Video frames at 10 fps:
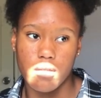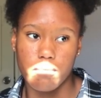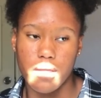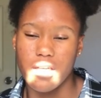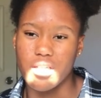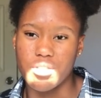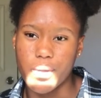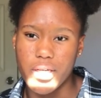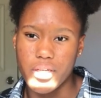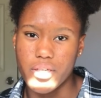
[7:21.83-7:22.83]
being a
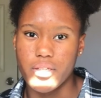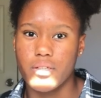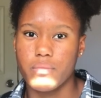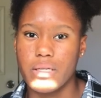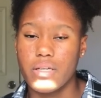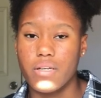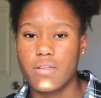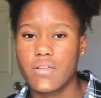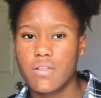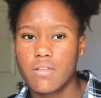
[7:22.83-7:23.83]
trainer, being
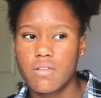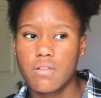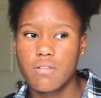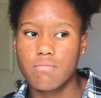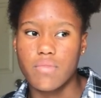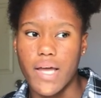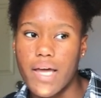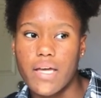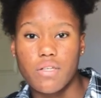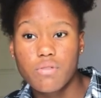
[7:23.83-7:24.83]
an
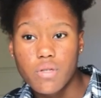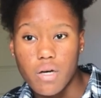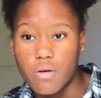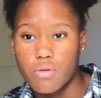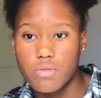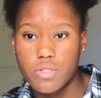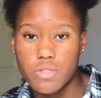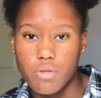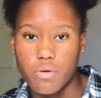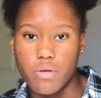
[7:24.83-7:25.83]
AAU coach,
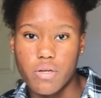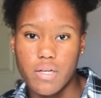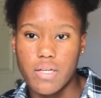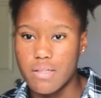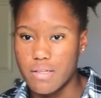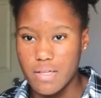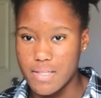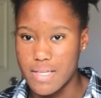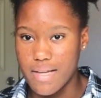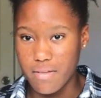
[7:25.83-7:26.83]
or anything
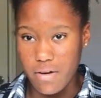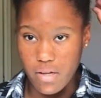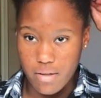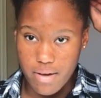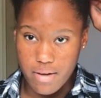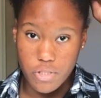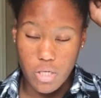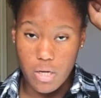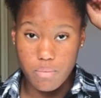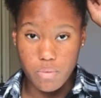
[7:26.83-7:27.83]
like that. There are a lot of
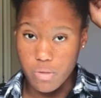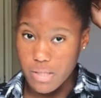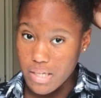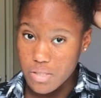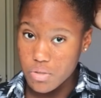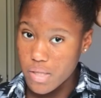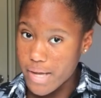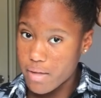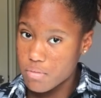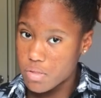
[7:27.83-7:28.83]
jobs related to
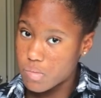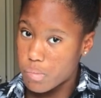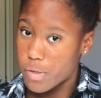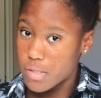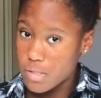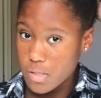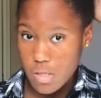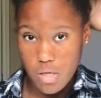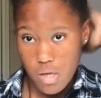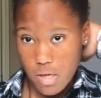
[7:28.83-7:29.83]
that, to sports,
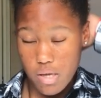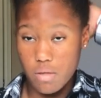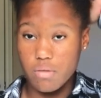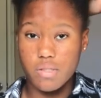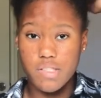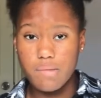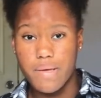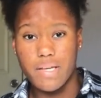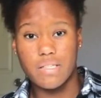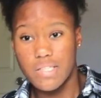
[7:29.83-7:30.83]
and you can still
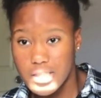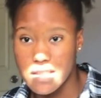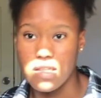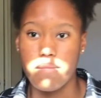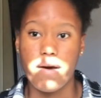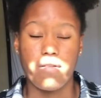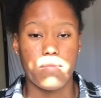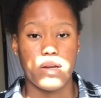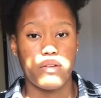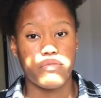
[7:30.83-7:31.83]
make a decent amount of
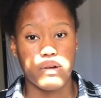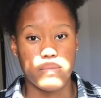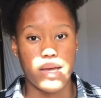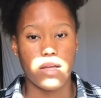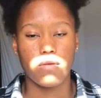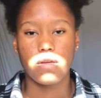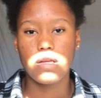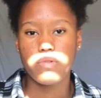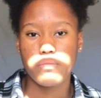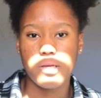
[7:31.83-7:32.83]
money from that. You can
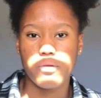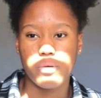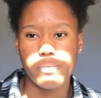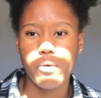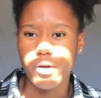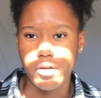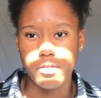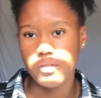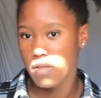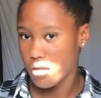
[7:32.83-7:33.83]
even be a reporter
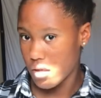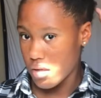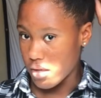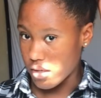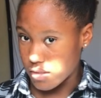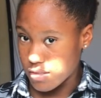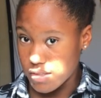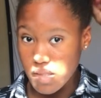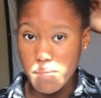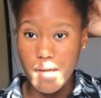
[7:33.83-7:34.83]
and
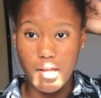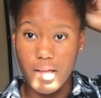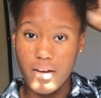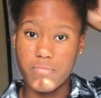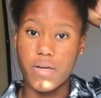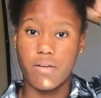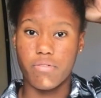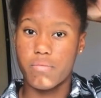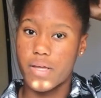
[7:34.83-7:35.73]
still make a lot of money from